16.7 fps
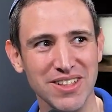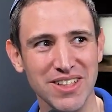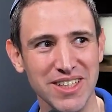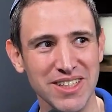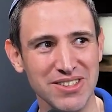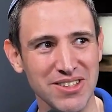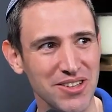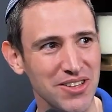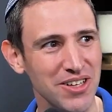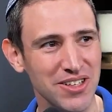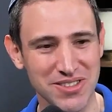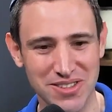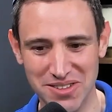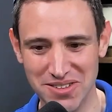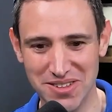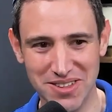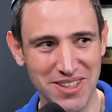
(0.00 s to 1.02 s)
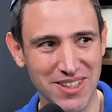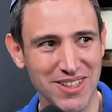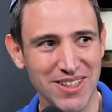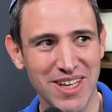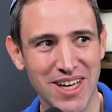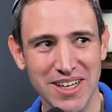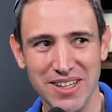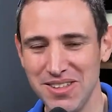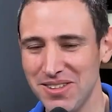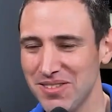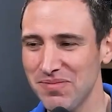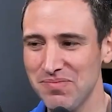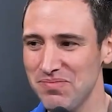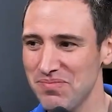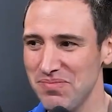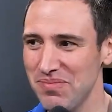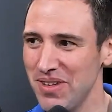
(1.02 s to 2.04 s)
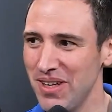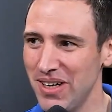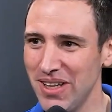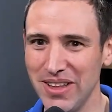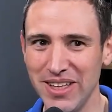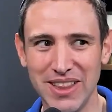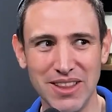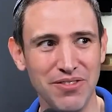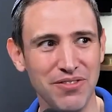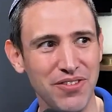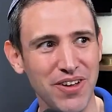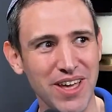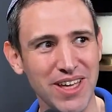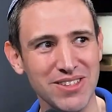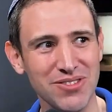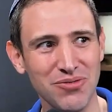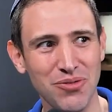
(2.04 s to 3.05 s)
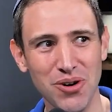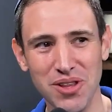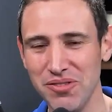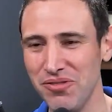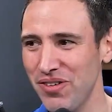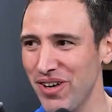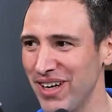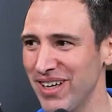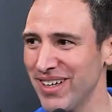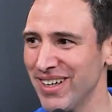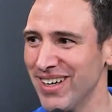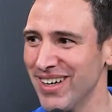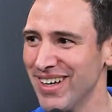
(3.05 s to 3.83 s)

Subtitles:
Like, so there's a lot, like it's for the fan,